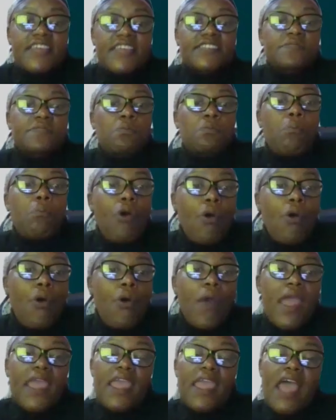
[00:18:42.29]
There's
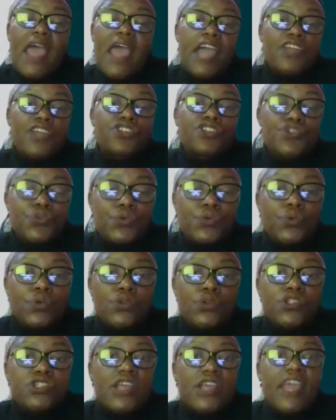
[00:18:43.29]
more AI
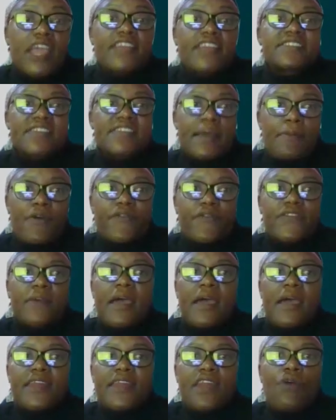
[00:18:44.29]
tools, and some of
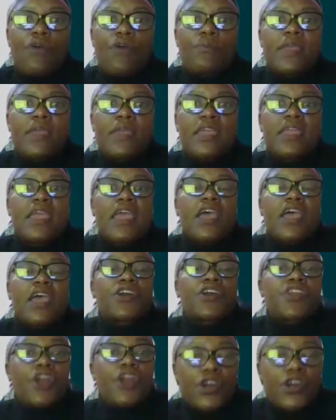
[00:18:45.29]
them are now being
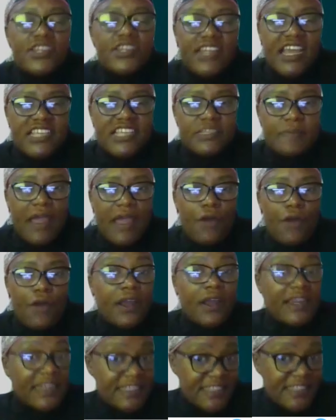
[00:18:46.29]
recognized by
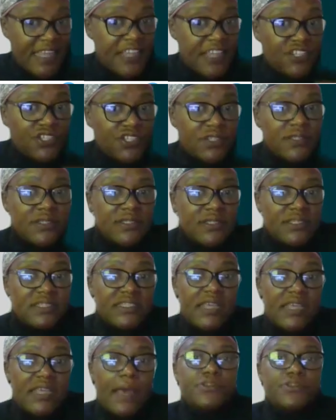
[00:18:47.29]
organizations
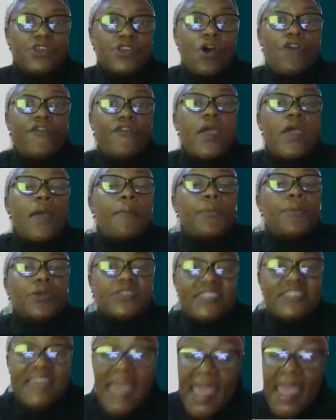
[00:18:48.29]
in terms of
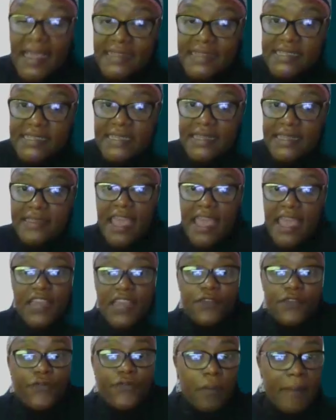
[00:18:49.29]
protecting their
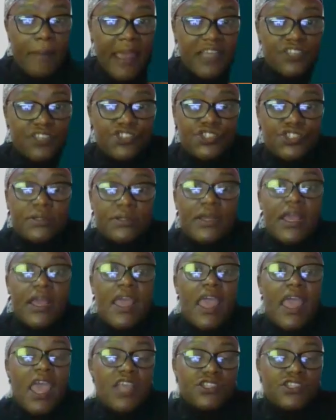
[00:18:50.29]
information
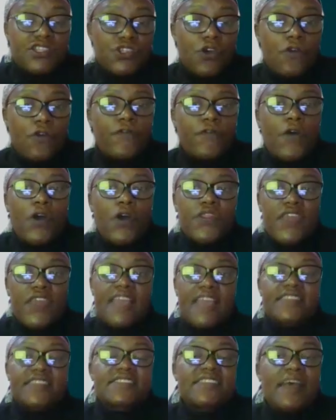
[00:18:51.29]
and so forth.
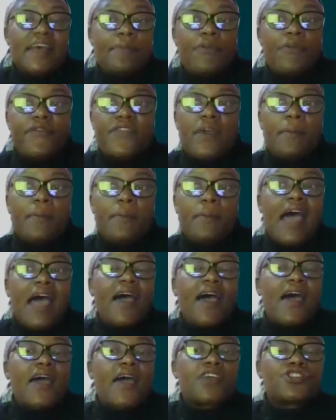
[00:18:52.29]
And some of them
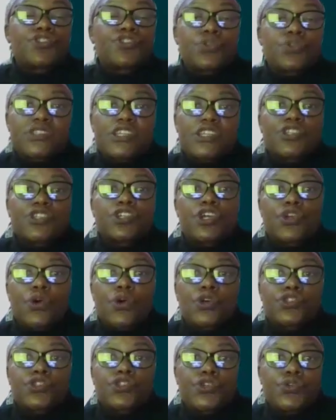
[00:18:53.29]
are tools that you can
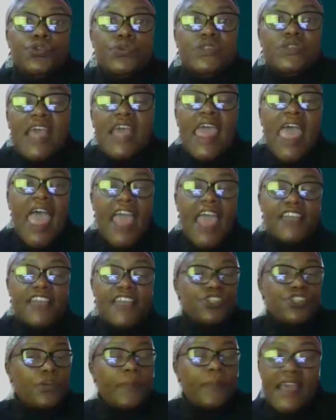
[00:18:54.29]
also use
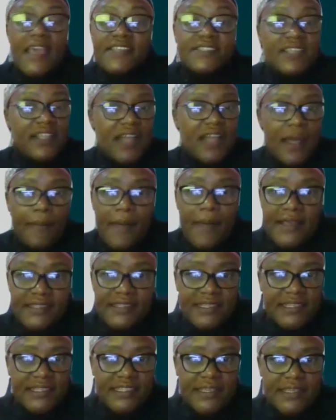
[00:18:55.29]
at your personal
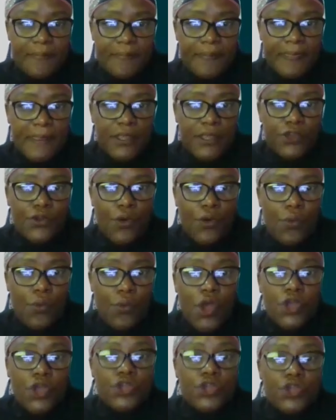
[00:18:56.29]
capacity, you
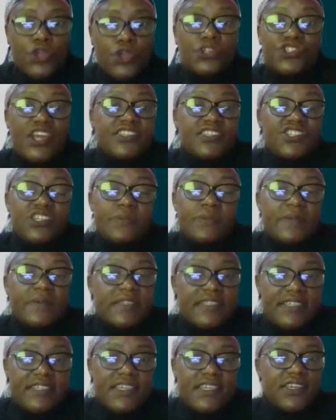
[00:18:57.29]
know, your
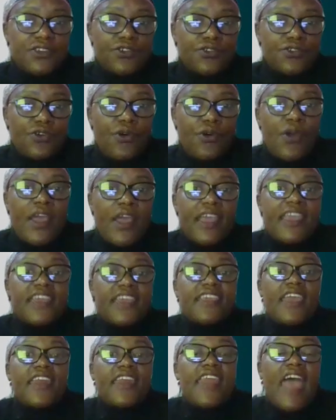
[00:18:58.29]
ChatGPT, you know,
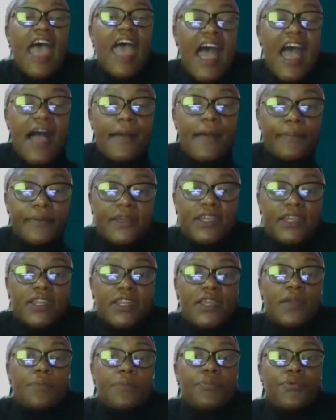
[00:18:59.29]
it can help
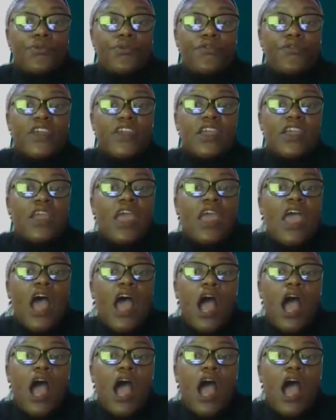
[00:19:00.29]
in improving